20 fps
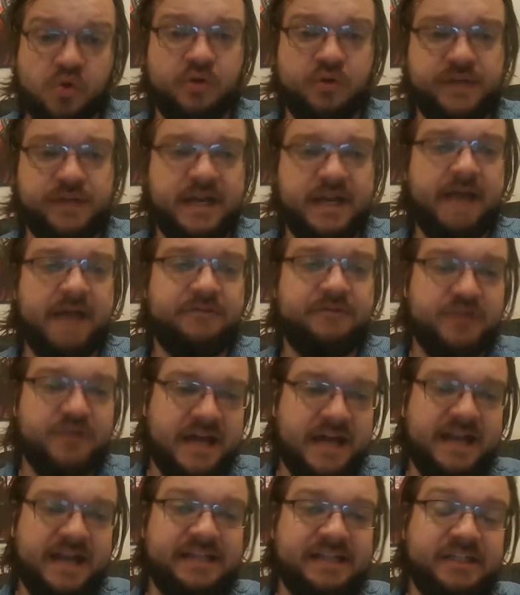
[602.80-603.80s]
Then after that,
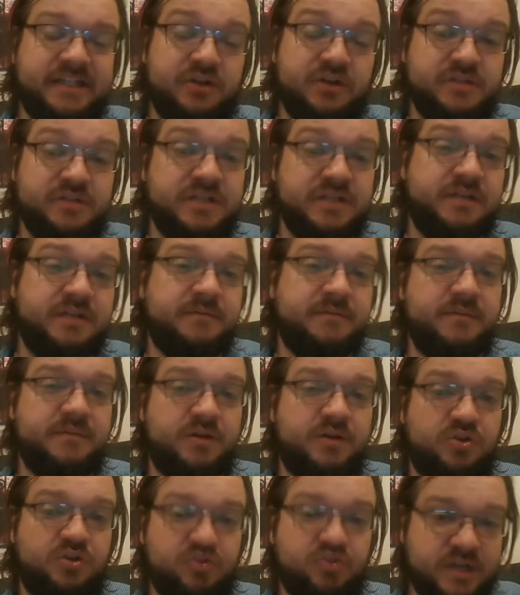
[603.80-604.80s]
it actually goes into
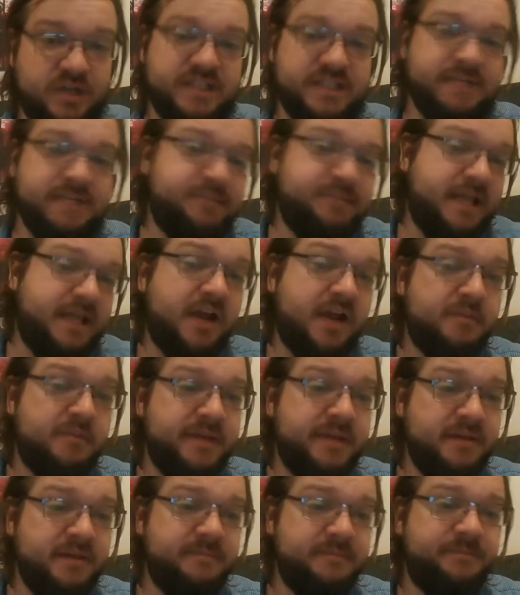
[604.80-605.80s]
the crunchy player
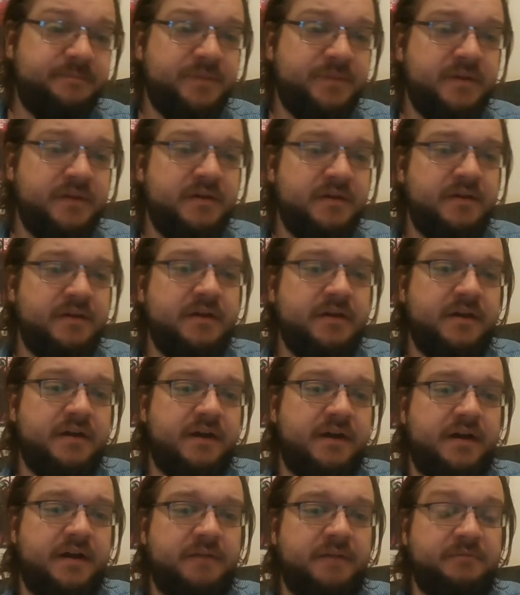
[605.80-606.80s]
bit,
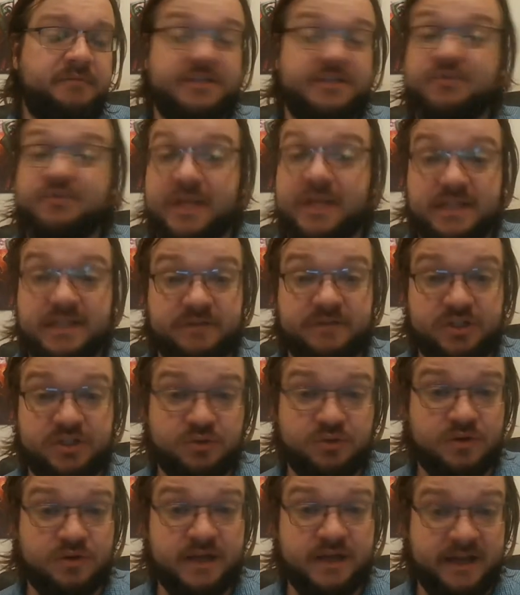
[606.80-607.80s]
which is relatively
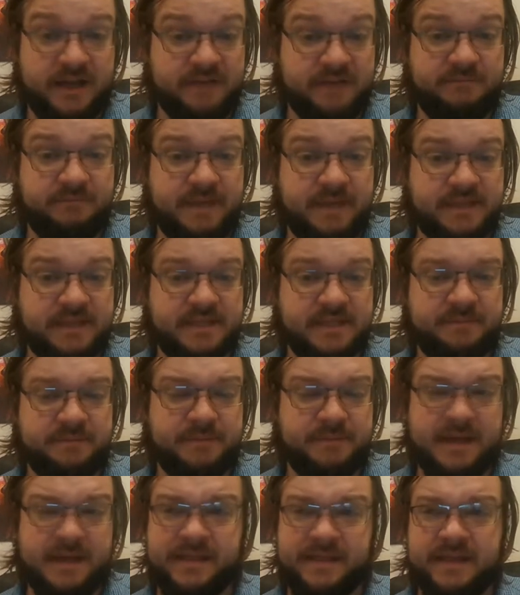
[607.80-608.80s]
short. It makes up,
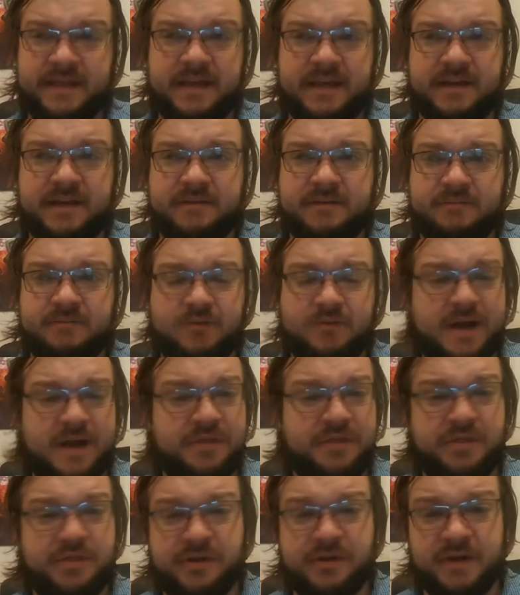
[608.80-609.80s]
I think, around
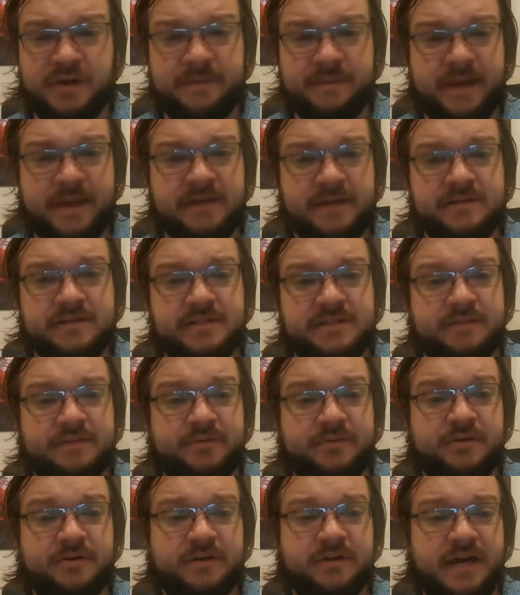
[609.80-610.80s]
30 pages of the
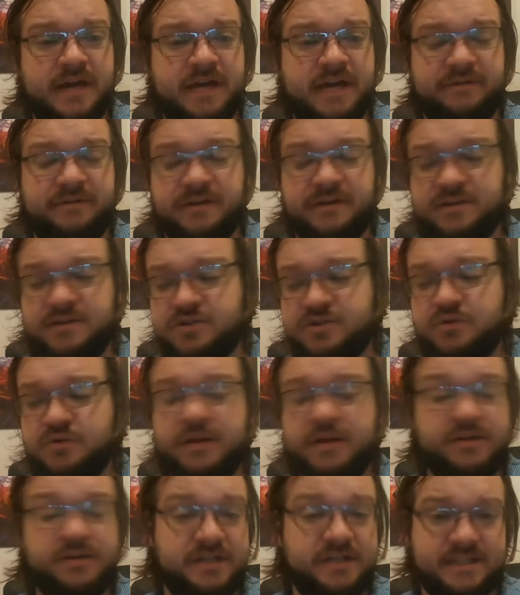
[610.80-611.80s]
book out of a
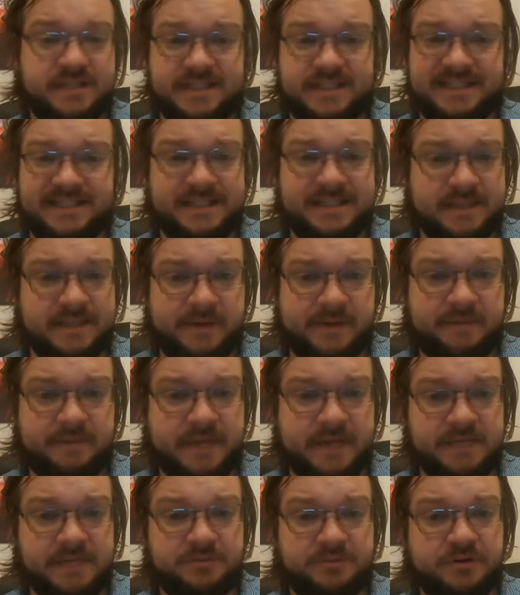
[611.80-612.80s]
260 some odd
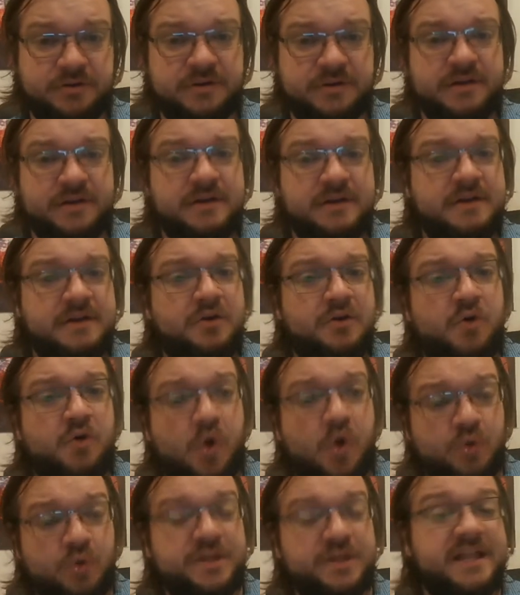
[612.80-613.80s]
page book.
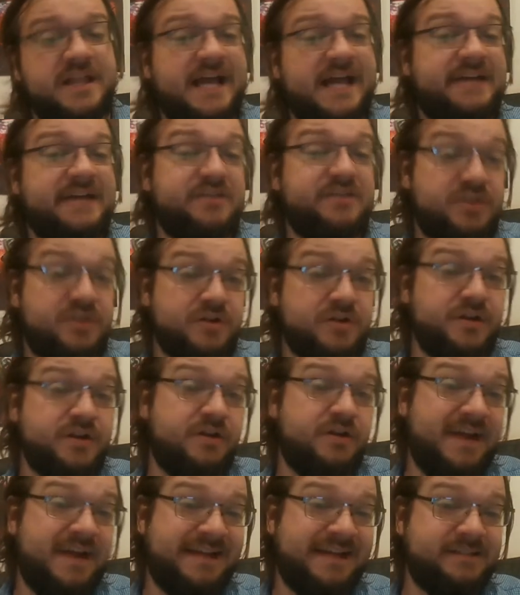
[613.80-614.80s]
Only the last 30
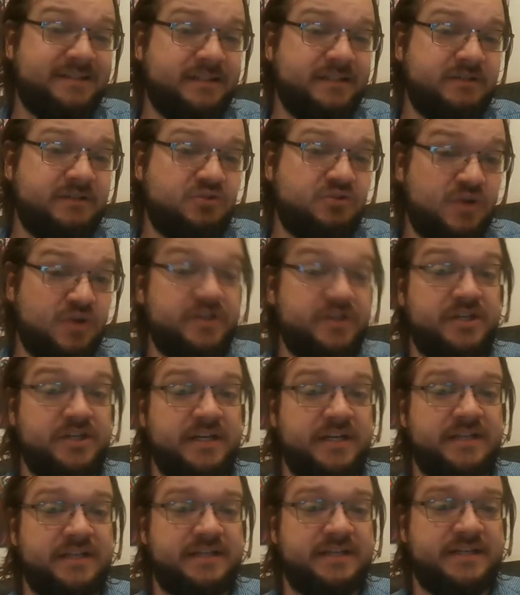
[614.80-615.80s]
are actually crunchy
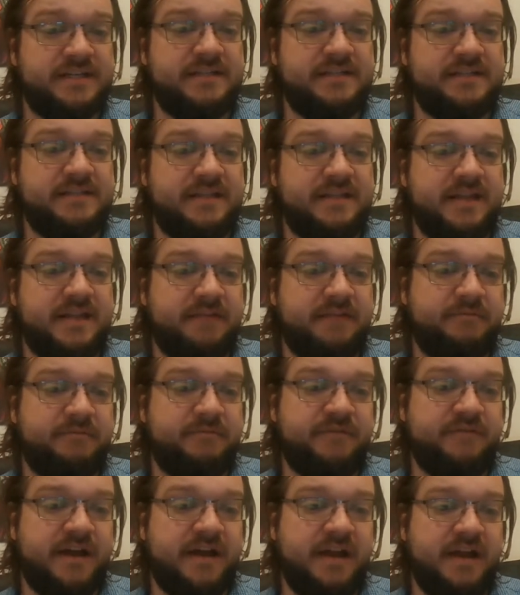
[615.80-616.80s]
in the sense that they
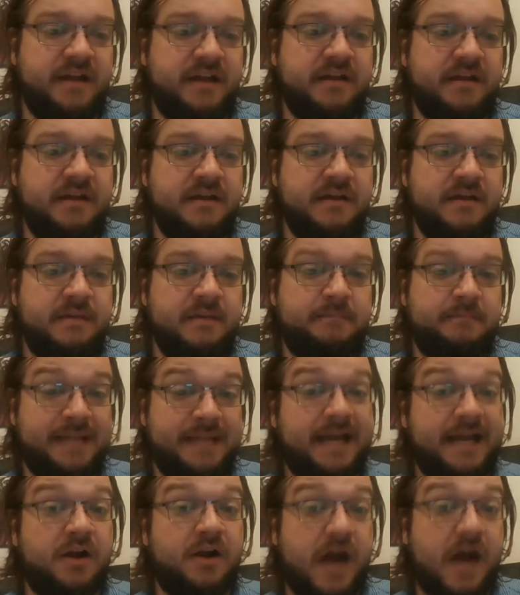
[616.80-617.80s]
provide
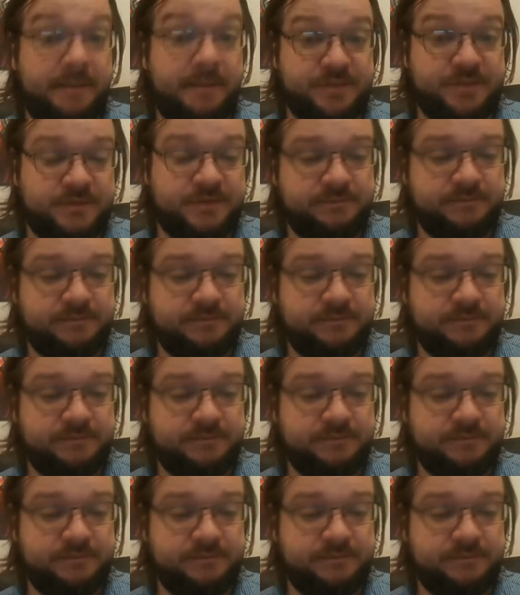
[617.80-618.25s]
player option.